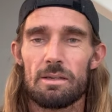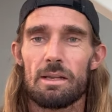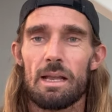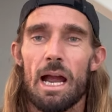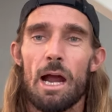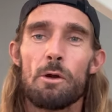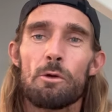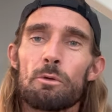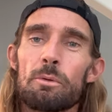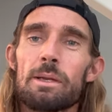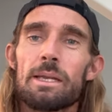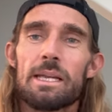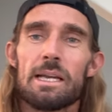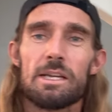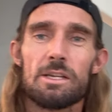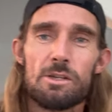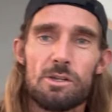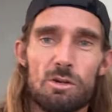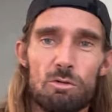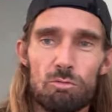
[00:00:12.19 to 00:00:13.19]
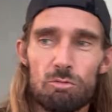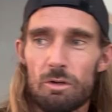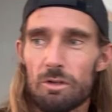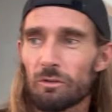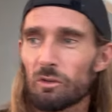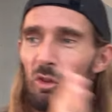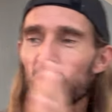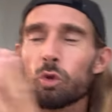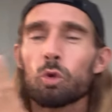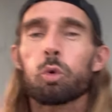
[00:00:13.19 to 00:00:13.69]
How do we get you to run
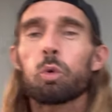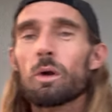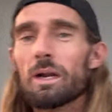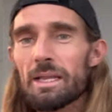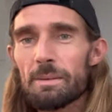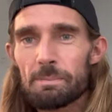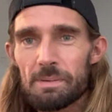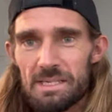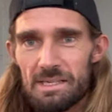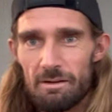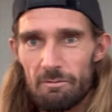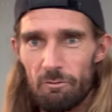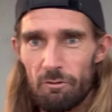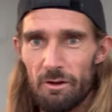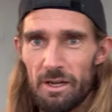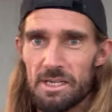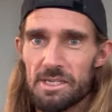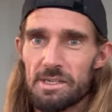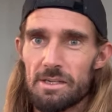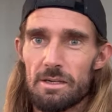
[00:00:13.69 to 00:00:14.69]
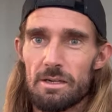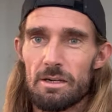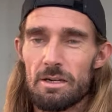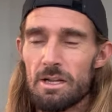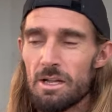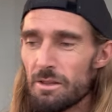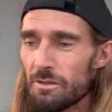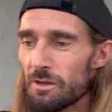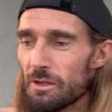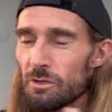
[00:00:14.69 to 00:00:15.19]
20% faster
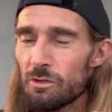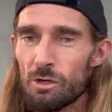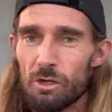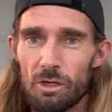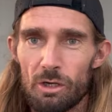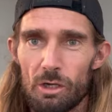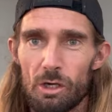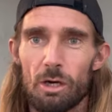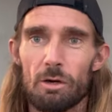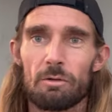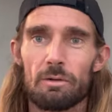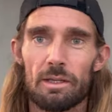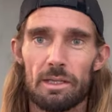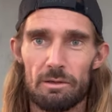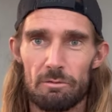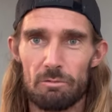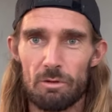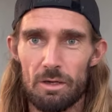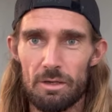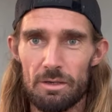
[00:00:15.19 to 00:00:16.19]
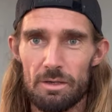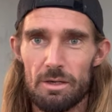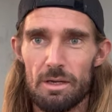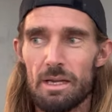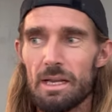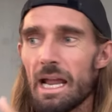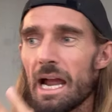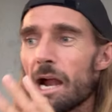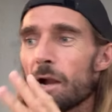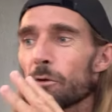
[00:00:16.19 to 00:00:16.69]
than you can currently run?
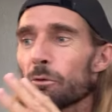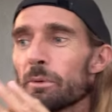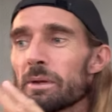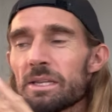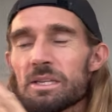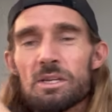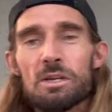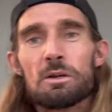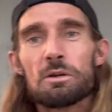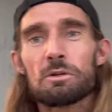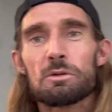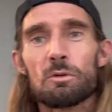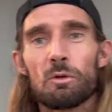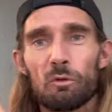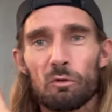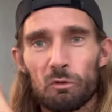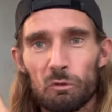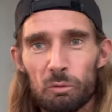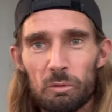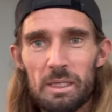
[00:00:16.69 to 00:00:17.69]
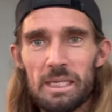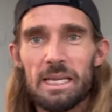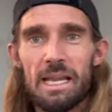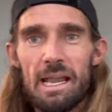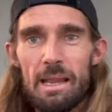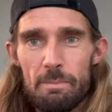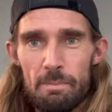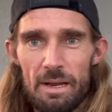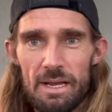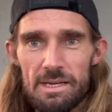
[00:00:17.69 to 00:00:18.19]
How do we turn your
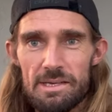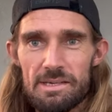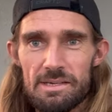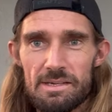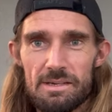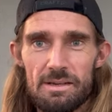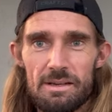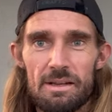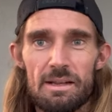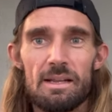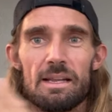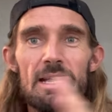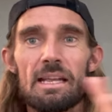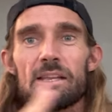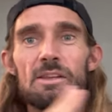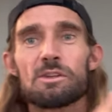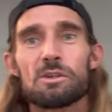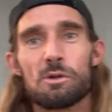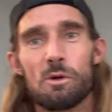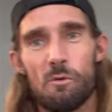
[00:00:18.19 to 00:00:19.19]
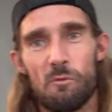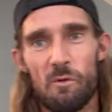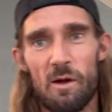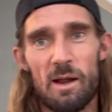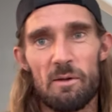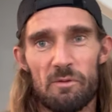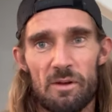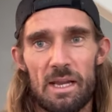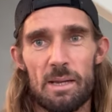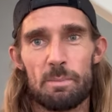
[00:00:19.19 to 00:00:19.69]
3K pace into your
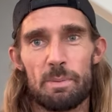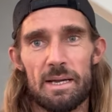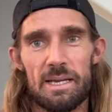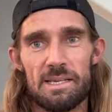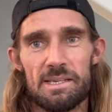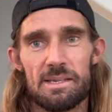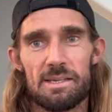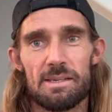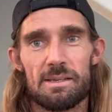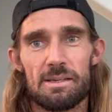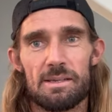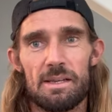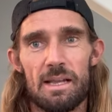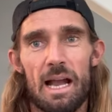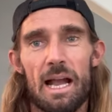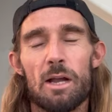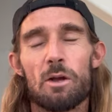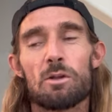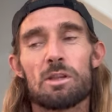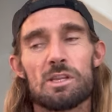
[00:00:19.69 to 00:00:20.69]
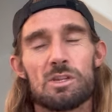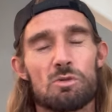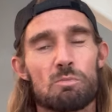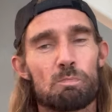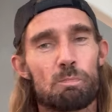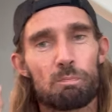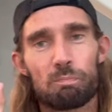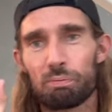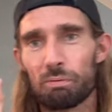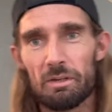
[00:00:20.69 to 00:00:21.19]
5K pace? I got this
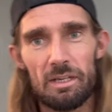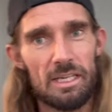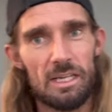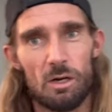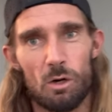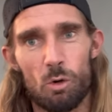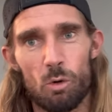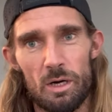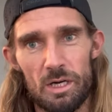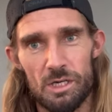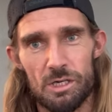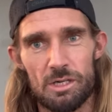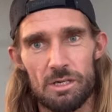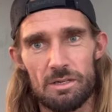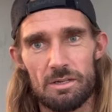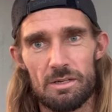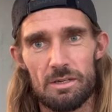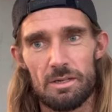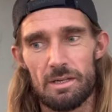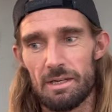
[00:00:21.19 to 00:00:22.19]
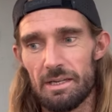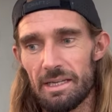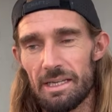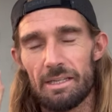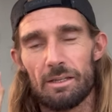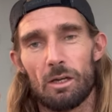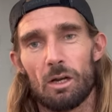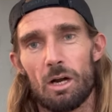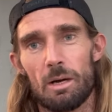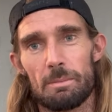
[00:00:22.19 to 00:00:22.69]
brilliant question in
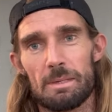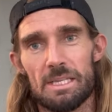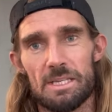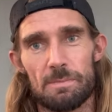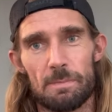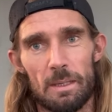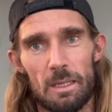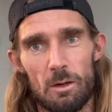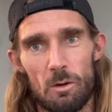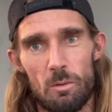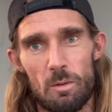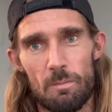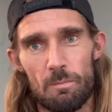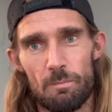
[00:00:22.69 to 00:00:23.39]
the comments below.